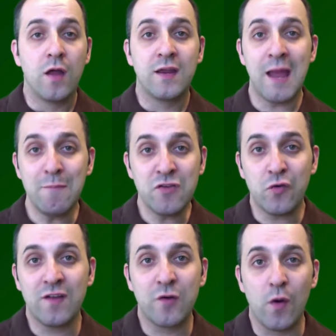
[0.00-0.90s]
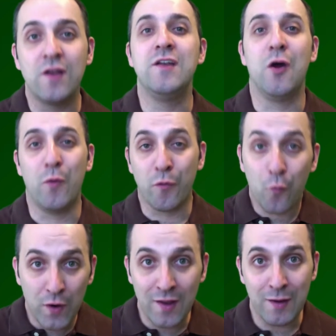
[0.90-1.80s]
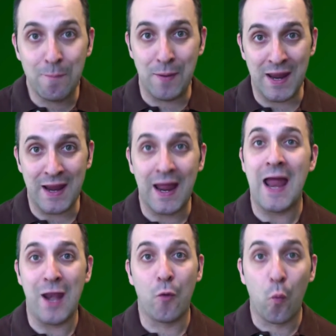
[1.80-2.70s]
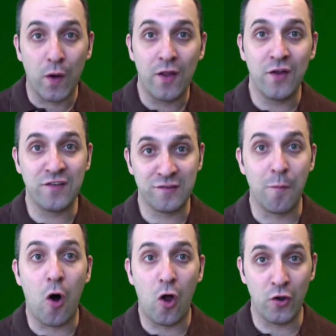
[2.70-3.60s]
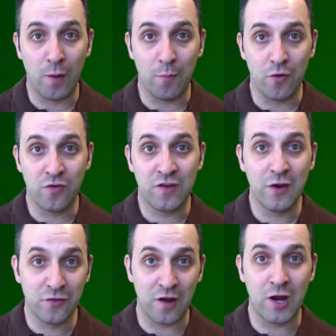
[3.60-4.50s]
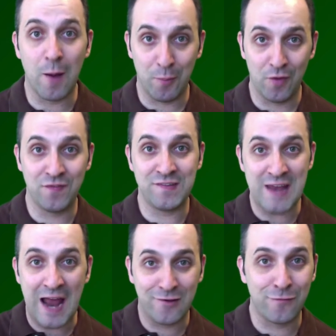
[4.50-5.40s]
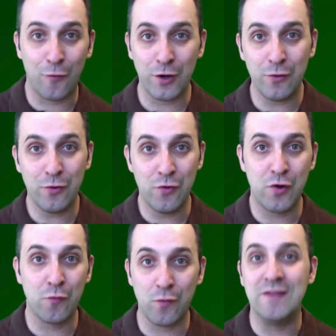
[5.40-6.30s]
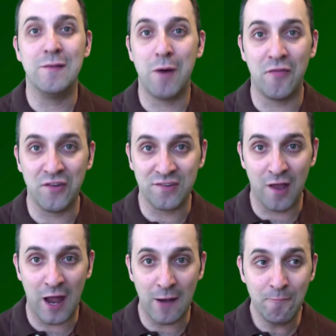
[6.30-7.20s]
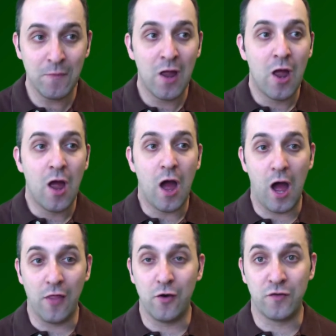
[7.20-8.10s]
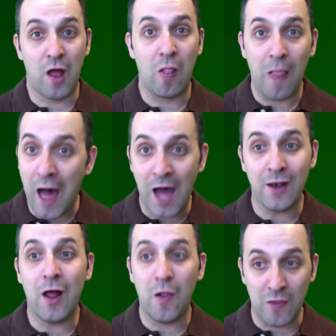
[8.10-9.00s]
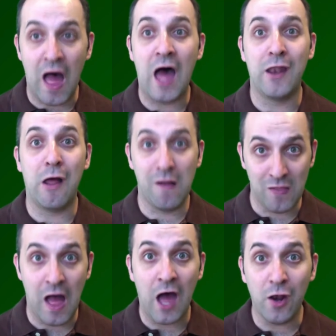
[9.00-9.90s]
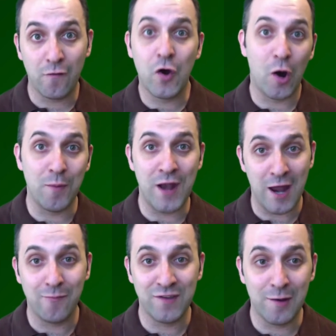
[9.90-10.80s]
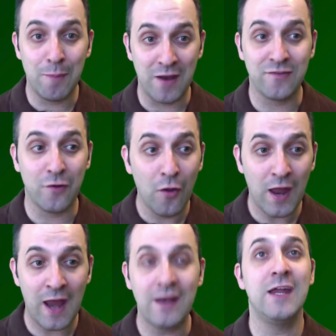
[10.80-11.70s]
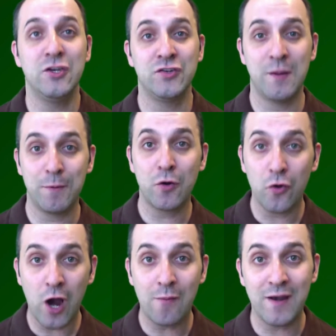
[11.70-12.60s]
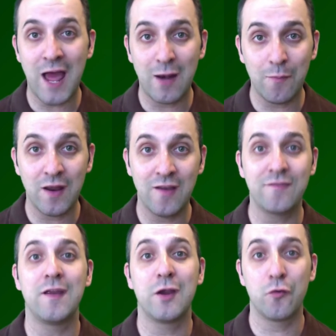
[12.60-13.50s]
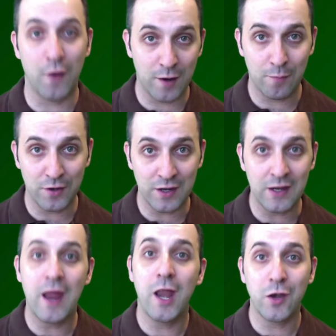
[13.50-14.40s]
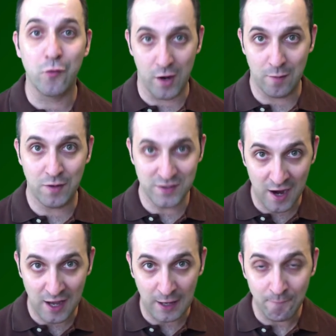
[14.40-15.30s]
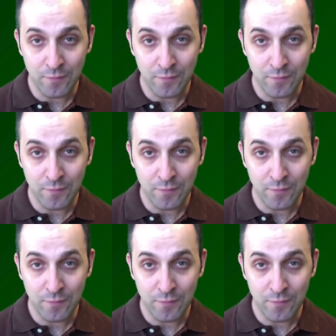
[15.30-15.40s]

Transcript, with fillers: Chemistry is going to deal with really big and really small numbers. Here's a couple of stats for you. You can read them on the slide. Uh, there's a lot, a lot, a lot of carbon atoms in a pencil, and each typical carbon atom is incredibly, incredibly tiny.